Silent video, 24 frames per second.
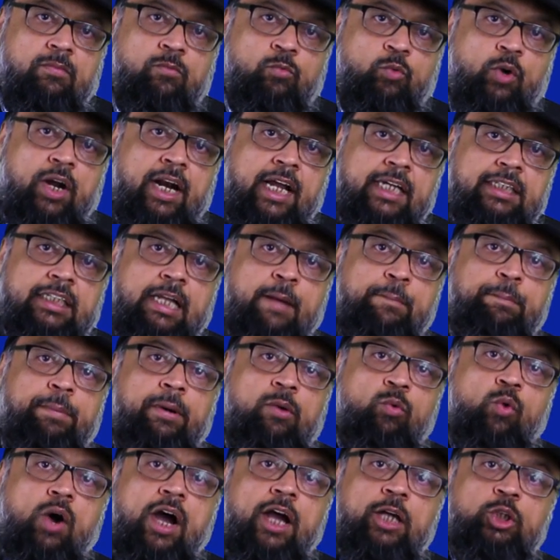For
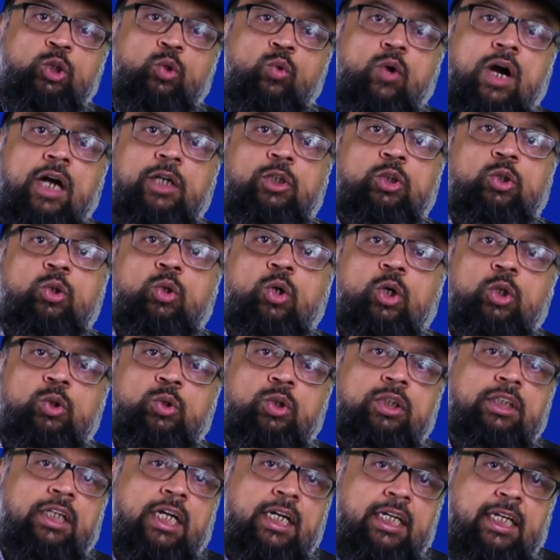example, why you want to go
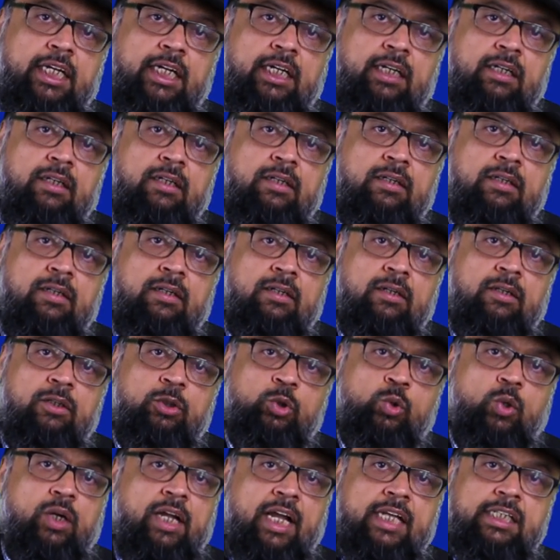to Turkey?
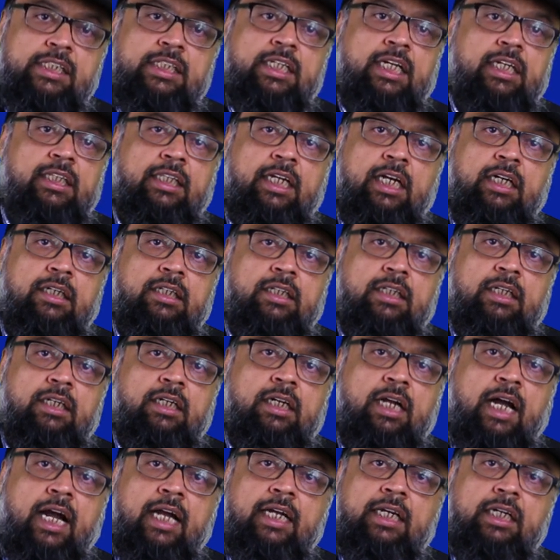You can say that
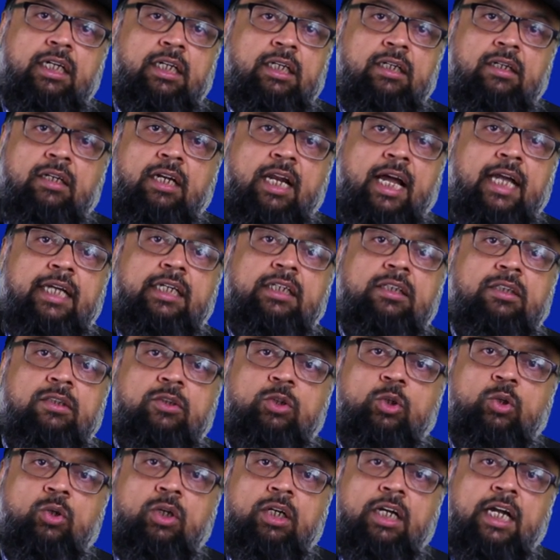uh, I like
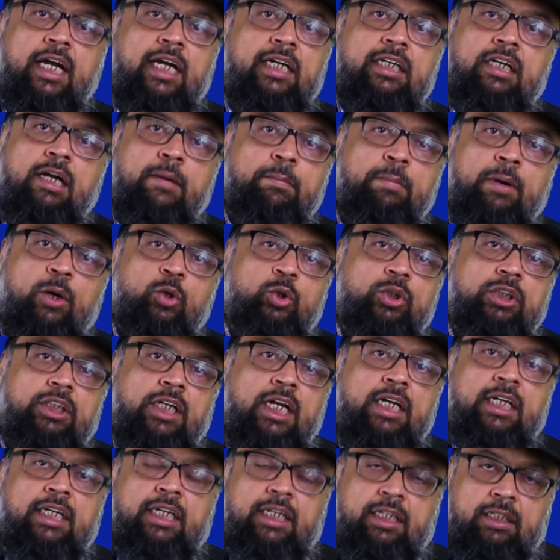to learn about
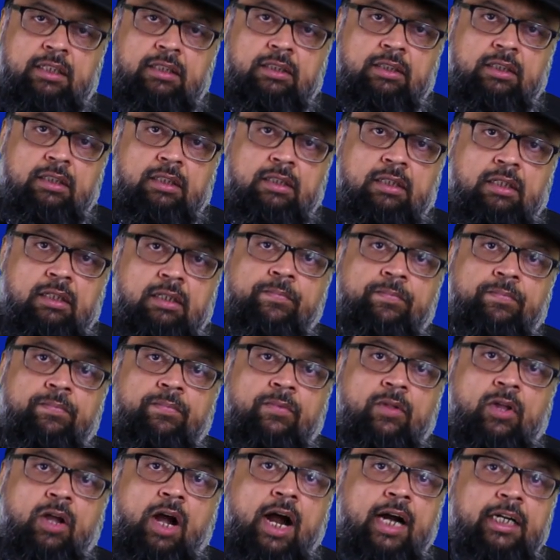Turkey
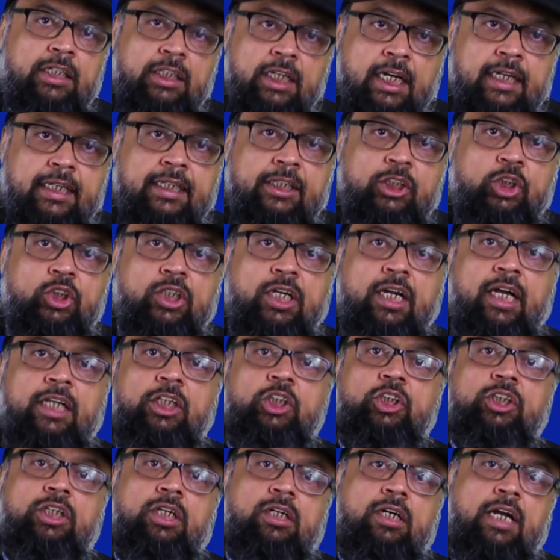or Turkish
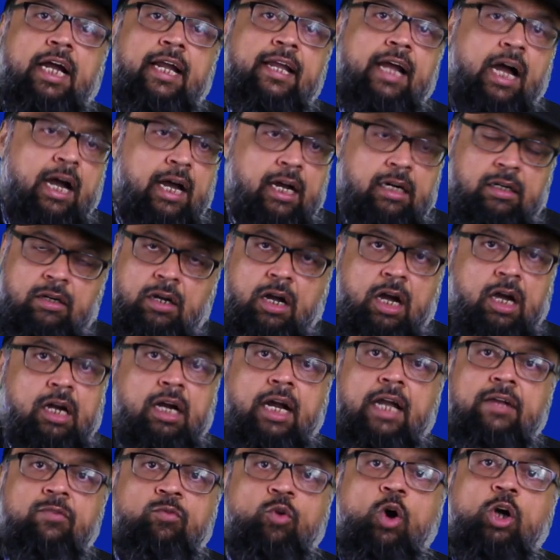culture I, or, or
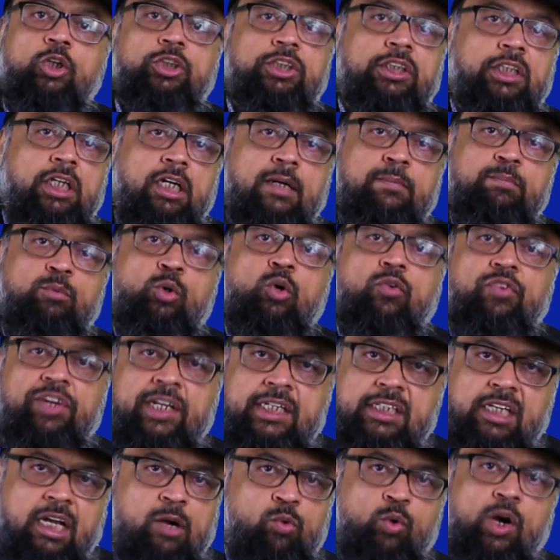I watch their
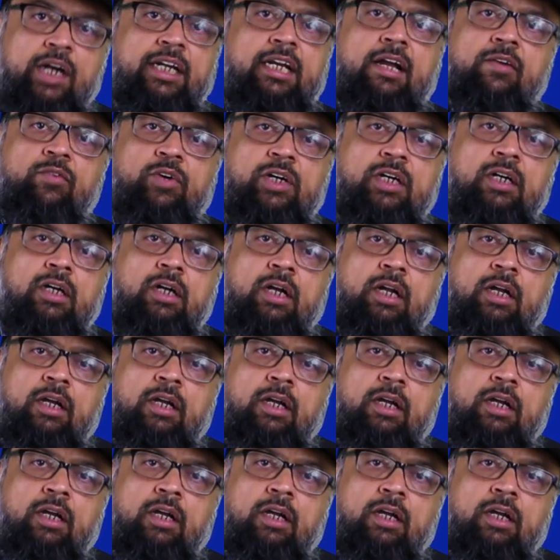movies or whatever.